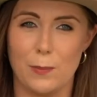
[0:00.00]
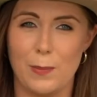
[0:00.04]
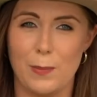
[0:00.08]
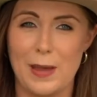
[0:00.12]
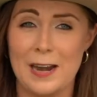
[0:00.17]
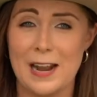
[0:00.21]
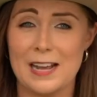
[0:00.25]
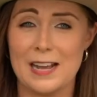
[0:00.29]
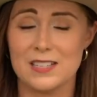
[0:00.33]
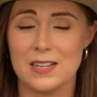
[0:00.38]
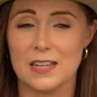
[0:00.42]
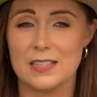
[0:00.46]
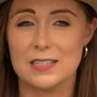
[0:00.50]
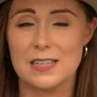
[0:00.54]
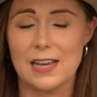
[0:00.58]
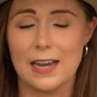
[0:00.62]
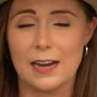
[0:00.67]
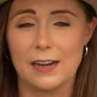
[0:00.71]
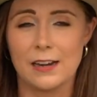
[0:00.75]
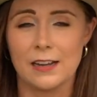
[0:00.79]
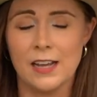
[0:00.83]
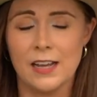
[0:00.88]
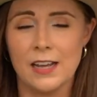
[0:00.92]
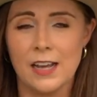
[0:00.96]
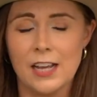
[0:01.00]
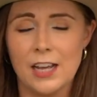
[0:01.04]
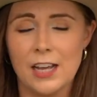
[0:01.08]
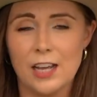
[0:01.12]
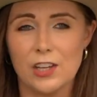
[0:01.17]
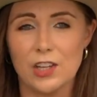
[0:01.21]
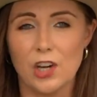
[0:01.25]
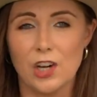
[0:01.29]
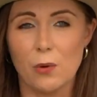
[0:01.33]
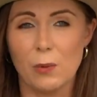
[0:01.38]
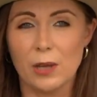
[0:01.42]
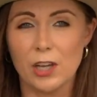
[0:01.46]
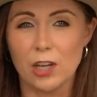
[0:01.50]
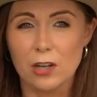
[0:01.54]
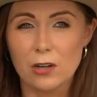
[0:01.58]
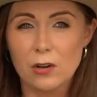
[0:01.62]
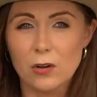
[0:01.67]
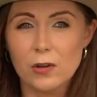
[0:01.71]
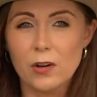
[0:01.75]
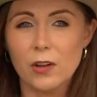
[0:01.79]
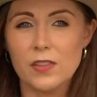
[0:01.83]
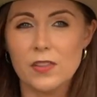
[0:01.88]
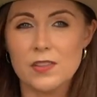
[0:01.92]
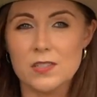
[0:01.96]
And as I said, you know, when you
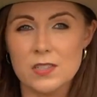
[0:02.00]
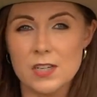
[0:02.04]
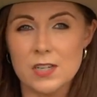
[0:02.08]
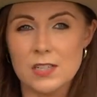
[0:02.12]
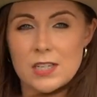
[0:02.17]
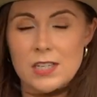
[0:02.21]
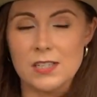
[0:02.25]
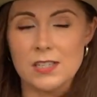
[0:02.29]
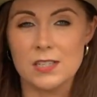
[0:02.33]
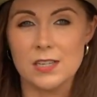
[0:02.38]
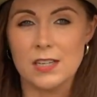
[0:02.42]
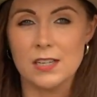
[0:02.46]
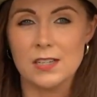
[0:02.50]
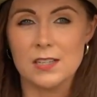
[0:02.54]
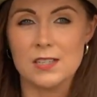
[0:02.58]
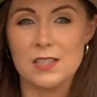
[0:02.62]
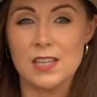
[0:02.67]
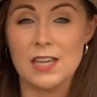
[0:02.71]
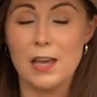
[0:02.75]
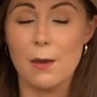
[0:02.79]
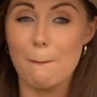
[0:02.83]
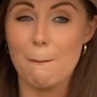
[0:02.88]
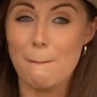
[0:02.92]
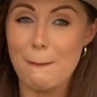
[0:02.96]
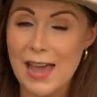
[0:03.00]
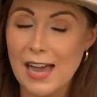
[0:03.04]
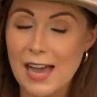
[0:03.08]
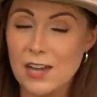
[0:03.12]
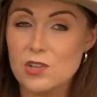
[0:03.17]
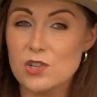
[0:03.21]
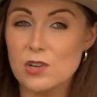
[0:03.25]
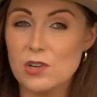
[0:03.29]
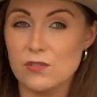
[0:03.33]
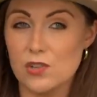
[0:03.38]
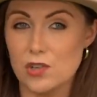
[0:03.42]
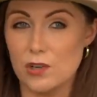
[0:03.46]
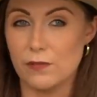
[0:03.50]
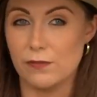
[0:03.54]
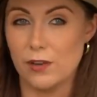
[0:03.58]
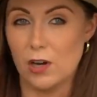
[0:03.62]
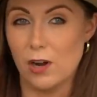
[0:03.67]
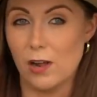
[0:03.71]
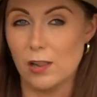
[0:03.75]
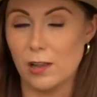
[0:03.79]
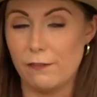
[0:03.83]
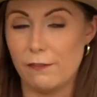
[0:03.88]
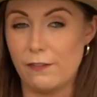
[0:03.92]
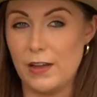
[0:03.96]
look at the statistics, the amount of
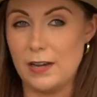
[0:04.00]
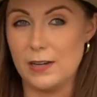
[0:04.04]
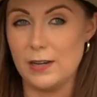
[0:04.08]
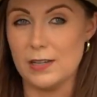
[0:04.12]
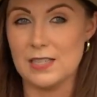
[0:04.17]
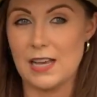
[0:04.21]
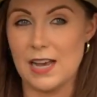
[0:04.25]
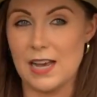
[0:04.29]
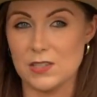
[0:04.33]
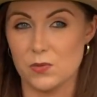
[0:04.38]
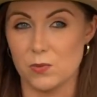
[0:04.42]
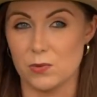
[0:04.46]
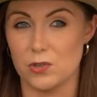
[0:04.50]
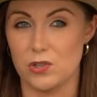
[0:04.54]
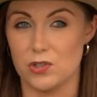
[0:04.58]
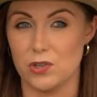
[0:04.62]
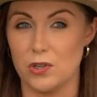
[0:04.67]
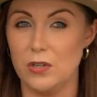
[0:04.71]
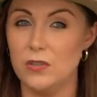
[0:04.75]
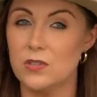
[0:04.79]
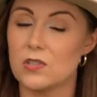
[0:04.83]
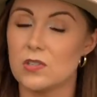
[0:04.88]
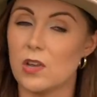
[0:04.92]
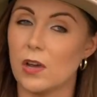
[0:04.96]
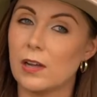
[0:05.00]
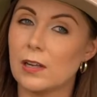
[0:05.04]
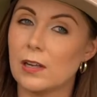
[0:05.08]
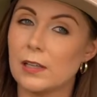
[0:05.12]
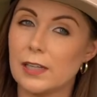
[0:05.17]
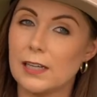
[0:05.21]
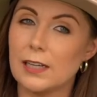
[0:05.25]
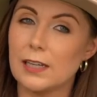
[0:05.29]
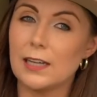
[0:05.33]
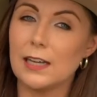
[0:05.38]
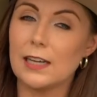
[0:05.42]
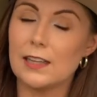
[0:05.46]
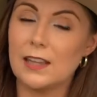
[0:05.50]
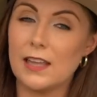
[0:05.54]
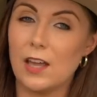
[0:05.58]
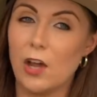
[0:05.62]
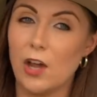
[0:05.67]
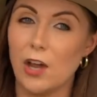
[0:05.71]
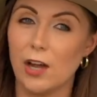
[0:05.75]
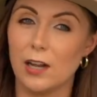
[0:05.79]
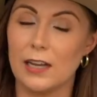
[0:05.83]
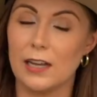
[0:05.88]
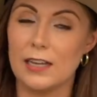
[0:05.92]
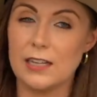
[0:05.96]
juvenile offenders has reduced. So clearly the
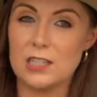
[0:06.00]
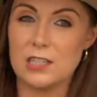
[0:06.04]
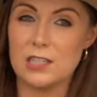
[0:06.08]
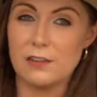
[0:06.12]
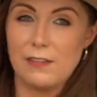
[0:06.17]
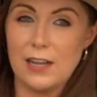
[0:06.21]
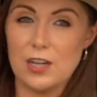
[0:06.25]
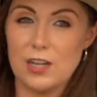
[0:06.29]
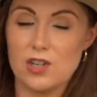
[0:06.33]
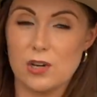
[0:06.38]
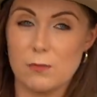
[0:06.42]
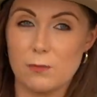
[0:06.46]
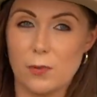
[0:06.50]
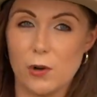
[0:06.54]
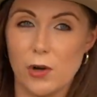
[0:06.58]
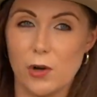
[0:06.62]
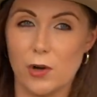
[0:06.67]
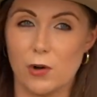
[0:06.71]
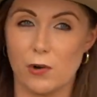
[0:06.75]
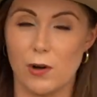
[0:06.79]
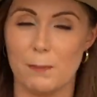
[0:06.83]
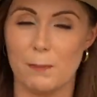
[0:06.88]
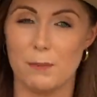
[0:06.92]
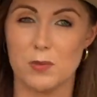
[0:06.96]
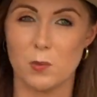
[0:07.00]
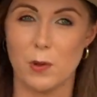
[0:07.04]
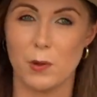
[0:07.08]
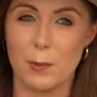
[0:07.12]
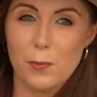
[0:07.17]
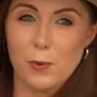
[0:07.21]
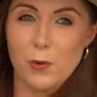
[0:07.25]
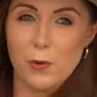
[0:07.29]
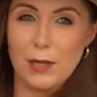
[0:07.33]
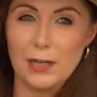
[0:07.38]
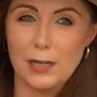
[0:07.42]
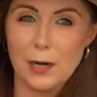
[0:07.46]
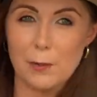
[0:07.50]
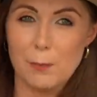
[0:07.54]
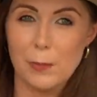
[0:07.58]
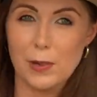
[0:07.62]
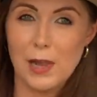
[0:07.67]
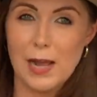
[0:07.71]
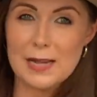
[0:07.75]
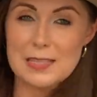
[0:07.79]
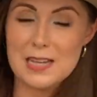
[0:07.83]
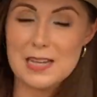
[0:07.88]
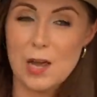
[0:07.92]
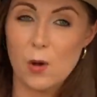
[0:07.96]
early intervention programs we're putting in
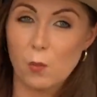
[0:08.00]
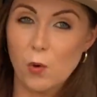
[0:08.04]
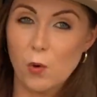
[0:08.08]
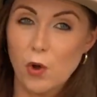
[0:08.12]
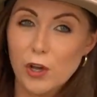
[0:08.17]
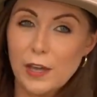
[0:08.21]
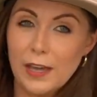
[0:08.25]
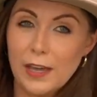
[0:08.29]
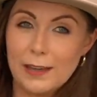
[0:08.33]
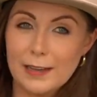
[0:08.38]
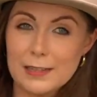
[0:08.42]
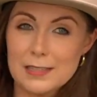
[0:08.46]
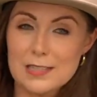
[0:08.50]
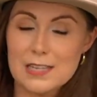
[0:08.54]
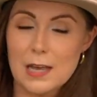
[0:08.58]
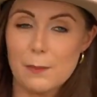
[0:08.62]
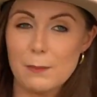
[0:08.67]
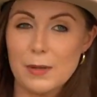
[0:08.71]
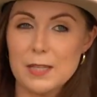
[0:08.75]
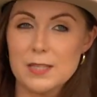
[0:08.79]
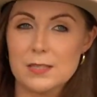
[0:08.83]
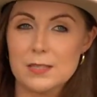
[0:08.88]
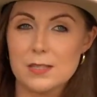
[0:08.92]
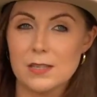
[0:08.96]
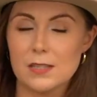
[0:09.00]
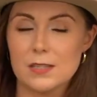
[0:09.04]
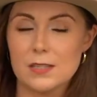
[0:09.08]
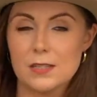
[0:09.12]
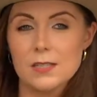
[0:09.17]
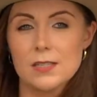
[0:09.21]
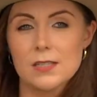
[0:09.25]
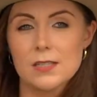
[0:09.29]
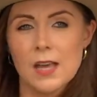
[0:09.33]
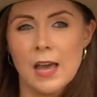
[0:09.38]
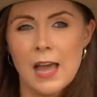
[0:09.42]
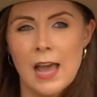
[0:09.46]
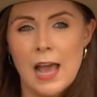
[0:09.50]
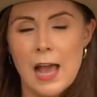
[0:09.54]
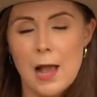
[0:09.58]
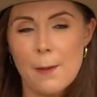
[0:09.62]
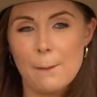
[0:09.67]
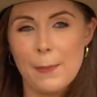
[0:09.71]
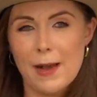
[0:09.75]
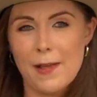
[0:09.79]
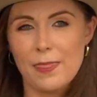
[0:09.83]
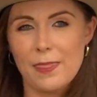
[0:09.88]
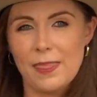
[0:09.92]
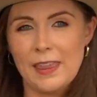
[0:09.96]
place are working in some instances,
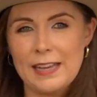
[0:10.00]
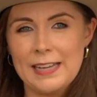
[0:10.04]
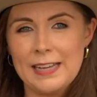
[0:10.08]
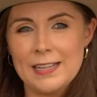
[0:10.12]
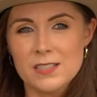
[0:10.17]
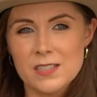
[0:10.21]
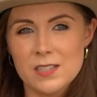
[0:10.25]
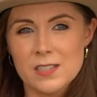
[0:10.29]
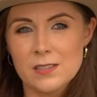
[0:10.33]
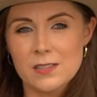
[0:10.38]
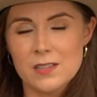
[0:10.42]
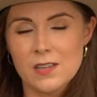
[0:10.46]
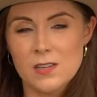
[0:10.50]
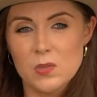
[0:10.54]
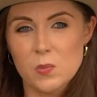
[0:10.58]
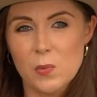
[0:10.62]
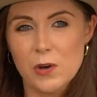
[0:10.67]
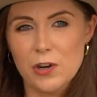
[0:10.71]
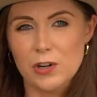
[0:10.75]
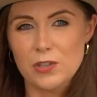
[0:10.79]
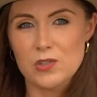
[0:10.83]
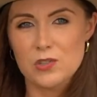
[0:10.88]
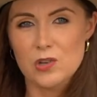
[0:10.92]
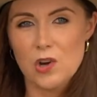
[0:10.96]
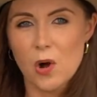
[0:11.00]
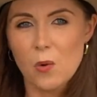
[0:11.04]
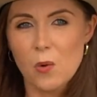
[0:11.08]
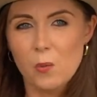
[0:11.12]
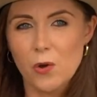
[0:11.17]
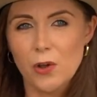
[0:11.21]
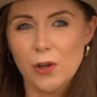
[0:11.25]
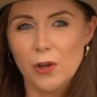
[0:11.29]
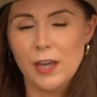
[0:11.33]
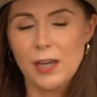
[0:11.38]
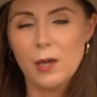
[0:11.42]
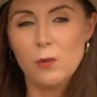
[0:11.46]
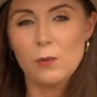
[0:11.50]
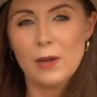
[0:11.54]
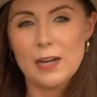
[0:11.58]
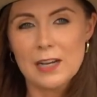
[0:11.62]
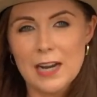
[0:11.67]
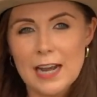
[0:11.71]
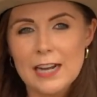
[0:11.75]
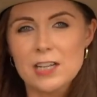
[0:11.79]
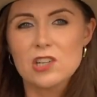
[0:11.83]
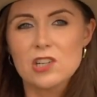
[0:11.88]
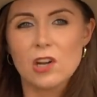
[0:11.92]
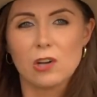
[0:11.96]
but the instances where it's not working, we
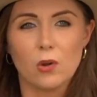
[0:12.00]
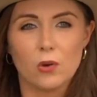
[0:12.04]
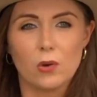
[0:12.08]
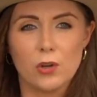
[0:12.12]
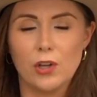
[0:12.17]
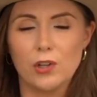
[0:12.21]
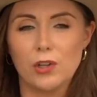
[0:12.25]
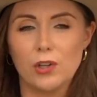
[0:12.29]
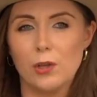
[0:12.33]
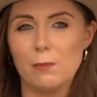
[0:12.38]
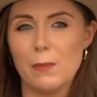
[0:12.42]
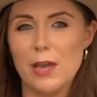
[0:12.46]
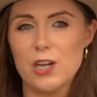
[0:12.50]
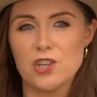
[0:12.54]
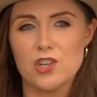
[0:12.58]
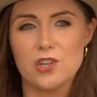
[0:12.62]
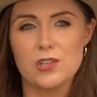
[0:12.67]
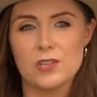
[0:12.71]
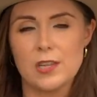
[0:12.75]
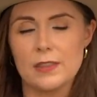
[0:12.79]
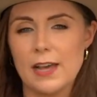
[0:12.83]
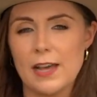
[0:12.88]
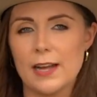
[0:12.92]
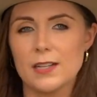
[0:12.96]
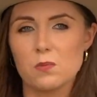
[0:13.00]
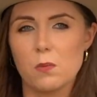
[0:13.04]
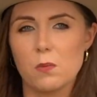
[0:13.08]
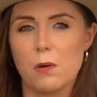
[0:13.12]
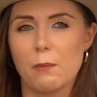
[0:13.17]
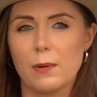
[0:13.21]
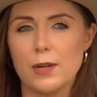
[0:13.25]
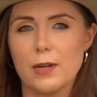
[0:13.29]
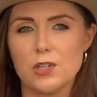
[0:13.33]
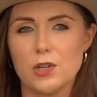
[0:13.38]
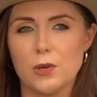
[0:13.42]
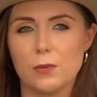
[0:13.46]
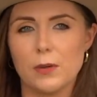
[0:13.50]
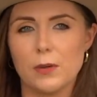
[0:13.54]
need to look at new measures and that's what we're doing.